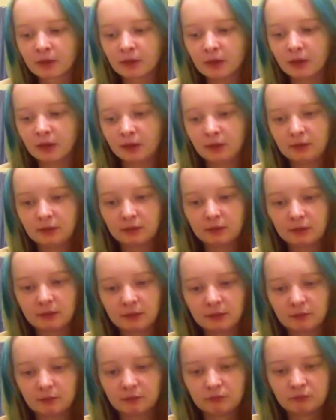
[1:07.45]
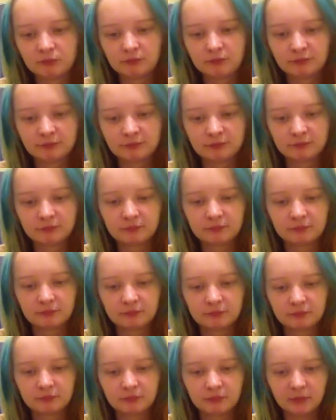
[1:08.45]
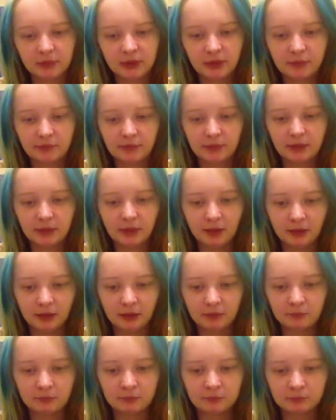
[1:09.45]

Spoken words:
And after that,